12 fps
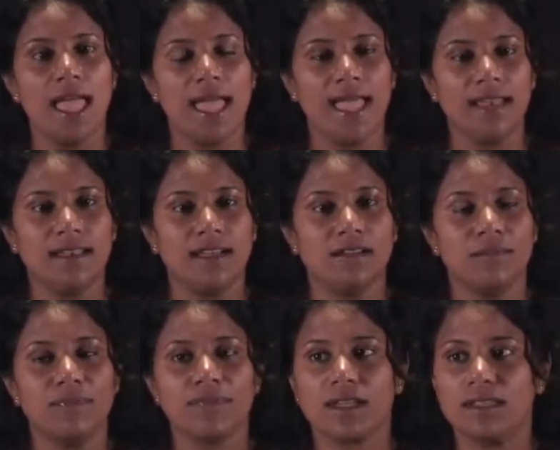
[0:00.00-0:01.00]
And
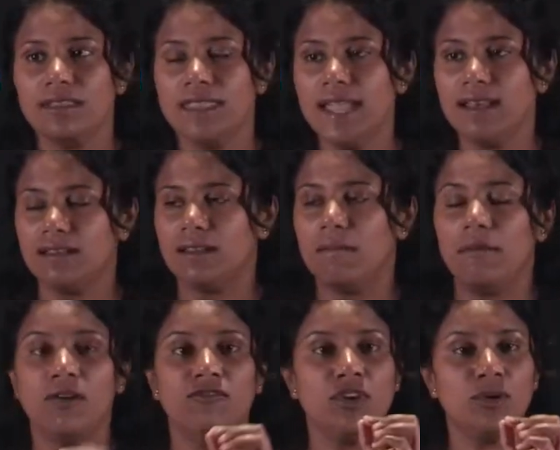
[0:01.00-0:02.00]
then
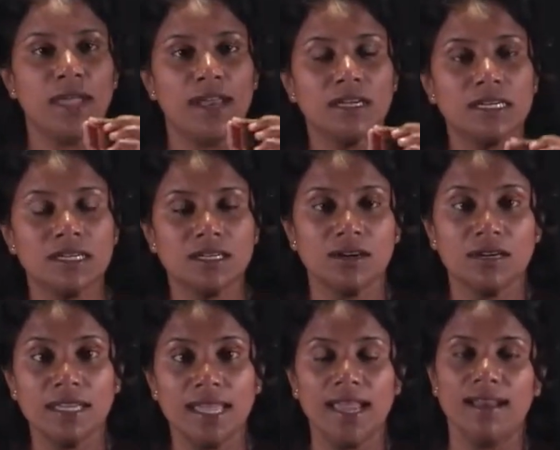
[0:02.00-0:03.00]
you can
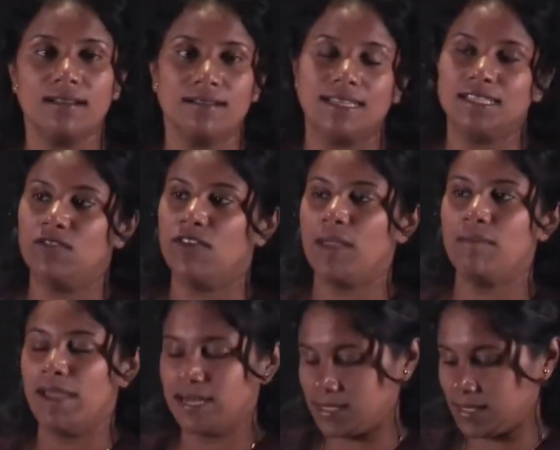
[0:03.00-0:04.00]
again classify
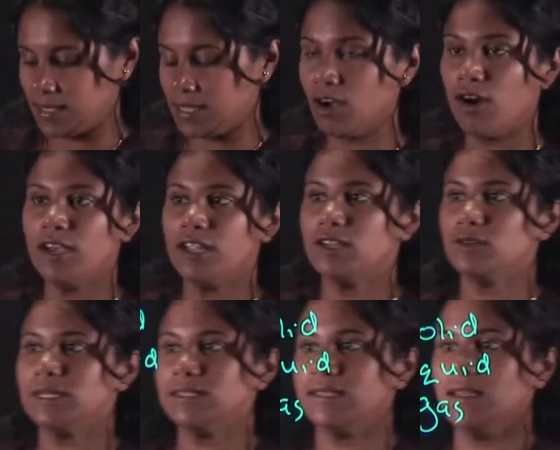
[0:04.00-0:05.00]
matter according to
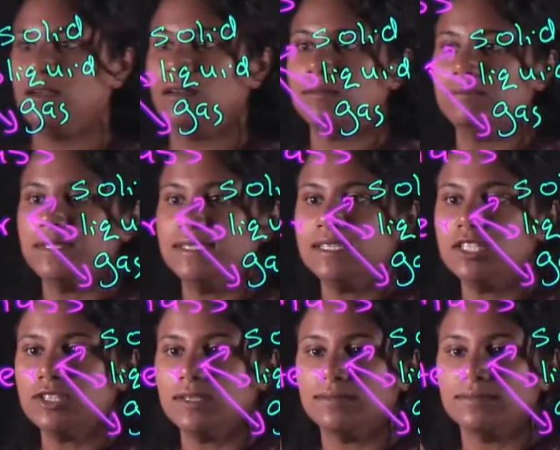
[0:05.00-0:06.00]
its
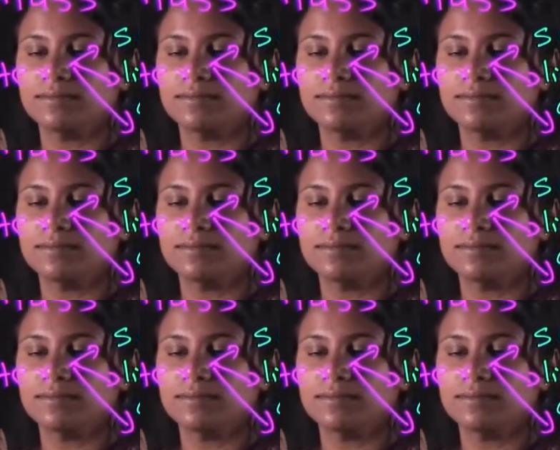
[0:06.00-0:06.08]
composition.